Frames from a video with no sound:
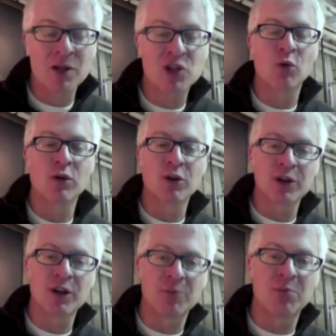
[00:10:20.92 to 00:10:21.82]
So we're
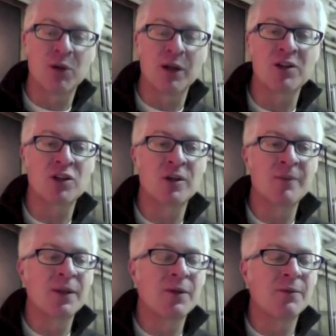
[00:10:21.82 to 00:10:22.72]
looking at a place
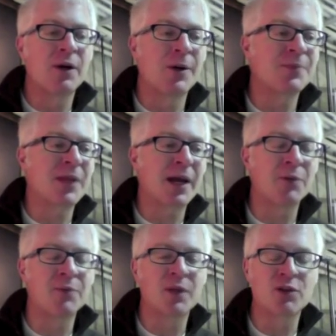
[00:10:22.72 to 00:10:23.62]

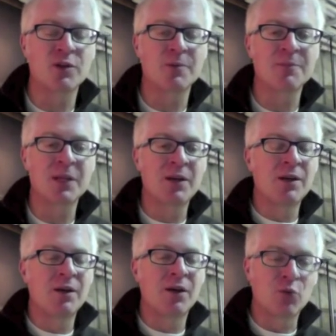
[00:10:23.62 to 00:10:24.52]
out. There's a
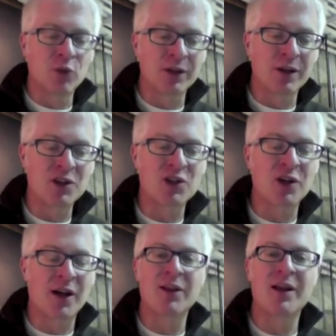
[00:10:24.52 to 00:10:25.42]
really nice
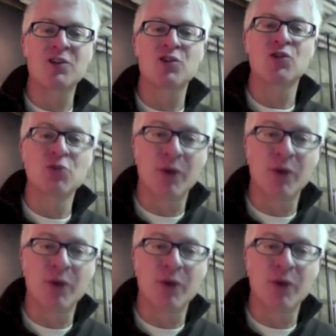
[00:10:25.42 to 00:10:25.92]
guy that has a dude